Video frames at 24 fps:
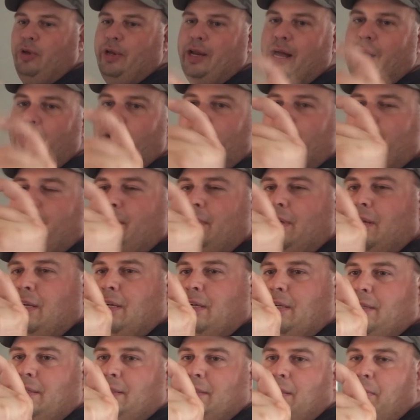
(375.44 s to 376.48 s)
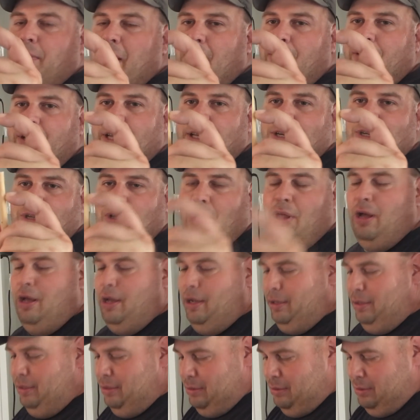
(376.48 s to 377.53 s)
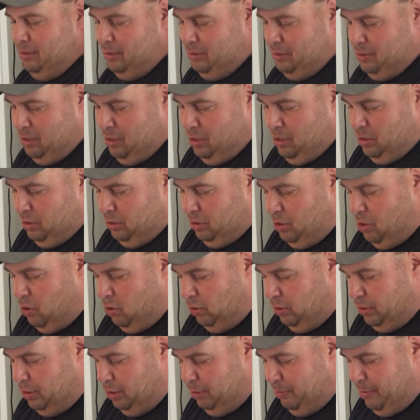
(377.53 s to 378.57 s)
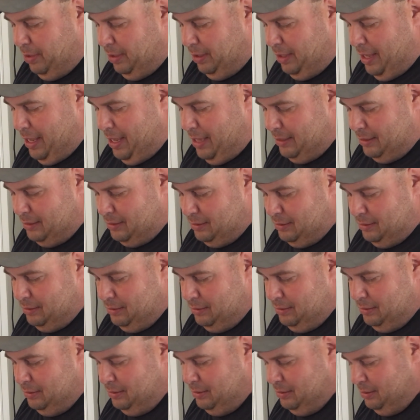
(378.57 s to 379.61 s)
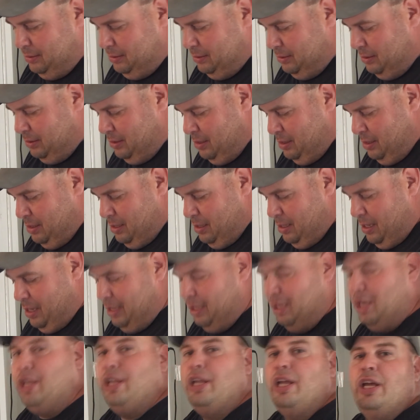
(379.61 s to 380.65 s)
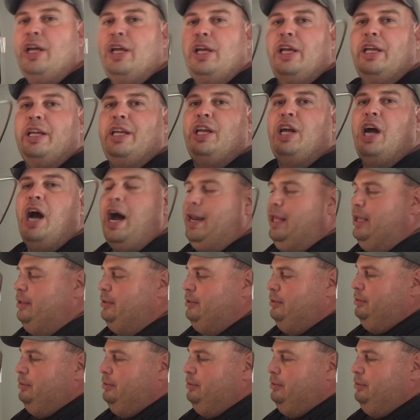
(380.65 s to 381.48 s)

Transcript: it out about an inch long, go a little bit less, and cut it.